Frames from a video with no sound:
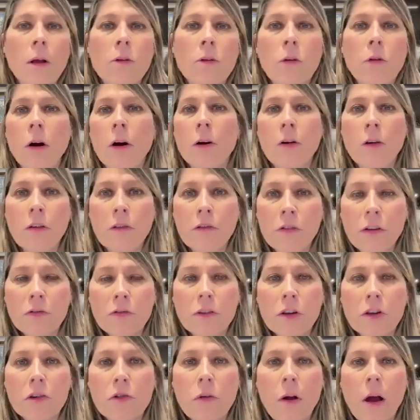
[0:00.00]

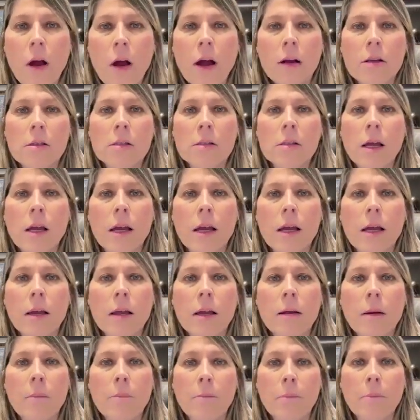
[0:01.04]
250 trucks
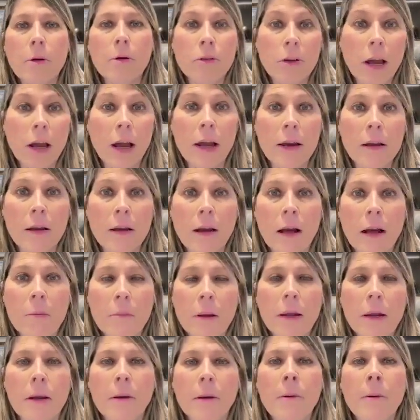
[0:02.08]
and per day, I
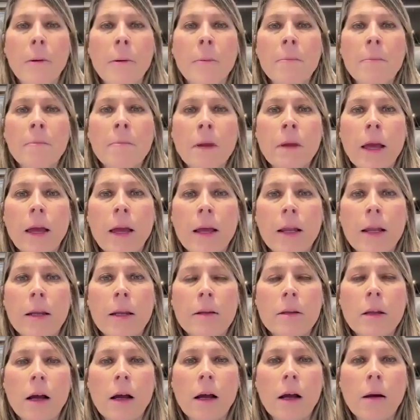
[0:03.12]
mean.
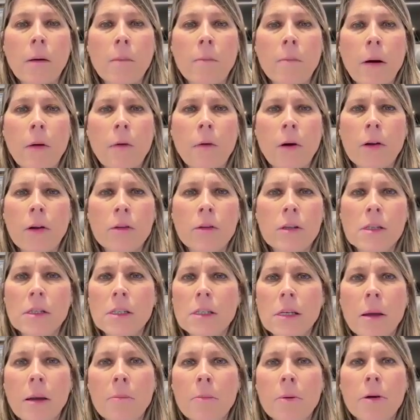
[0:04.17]
And around
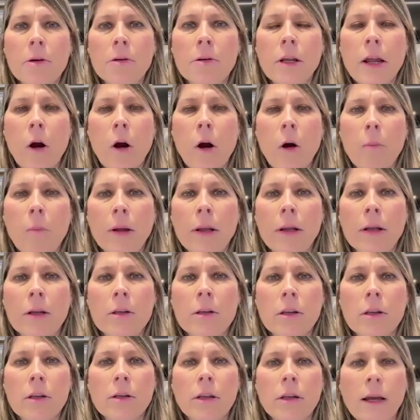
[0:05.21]
December,
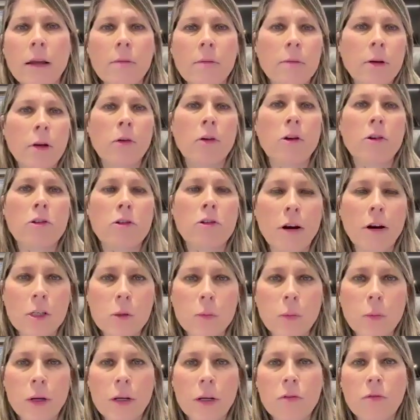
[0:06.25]
the trucks
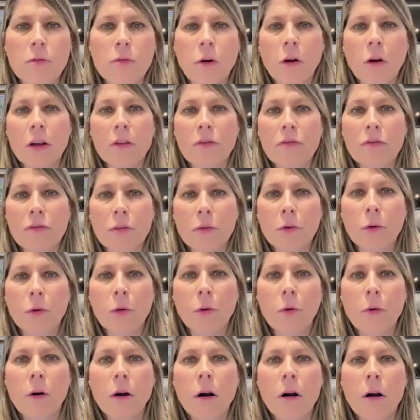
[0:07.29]
went only
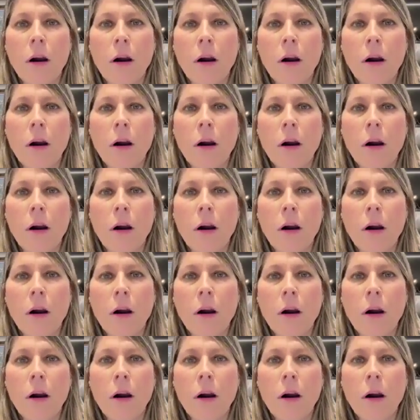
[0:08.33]
through